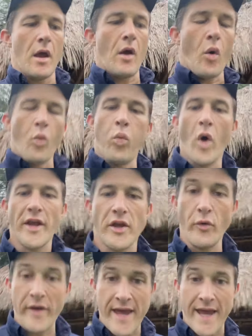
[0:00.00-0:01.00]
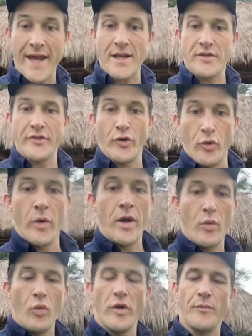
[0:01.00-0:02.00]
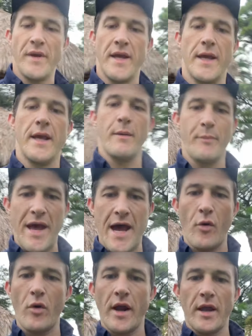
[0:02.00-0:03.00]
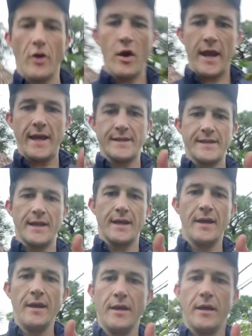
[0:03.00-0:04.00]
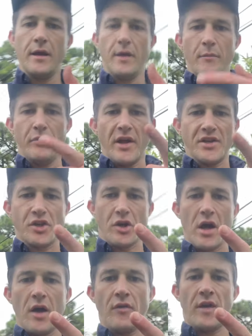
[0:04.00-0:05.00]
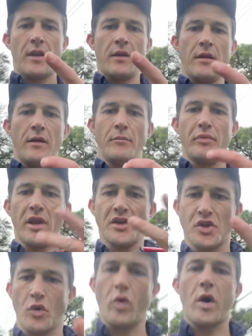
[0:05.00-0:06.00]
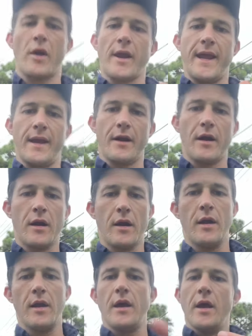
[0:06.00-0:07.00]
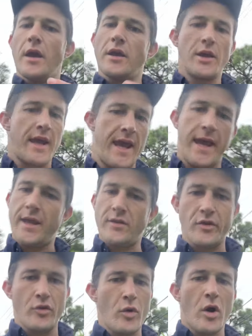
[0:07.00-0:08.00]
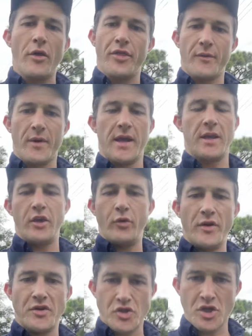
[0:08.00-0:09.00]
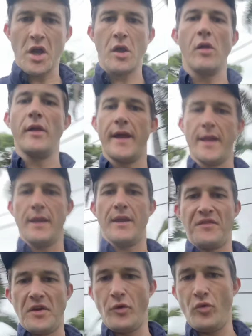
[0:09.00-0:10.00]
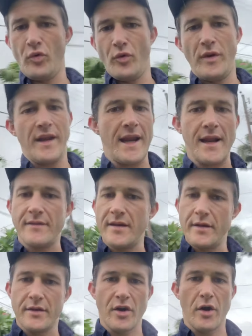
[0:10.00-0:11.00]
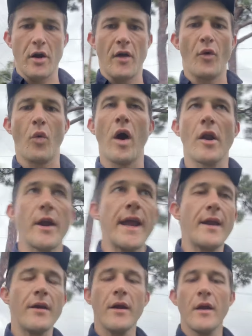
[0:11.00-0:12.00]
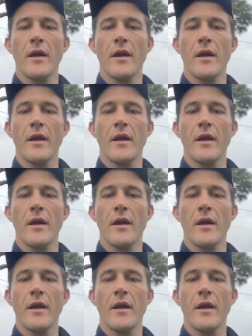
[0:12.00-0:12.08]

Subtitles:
What you can't do would be powering your AC, plus your oven, plus your water heater. You can't do all three. You would juggle it. If you needed to turn on the water heater,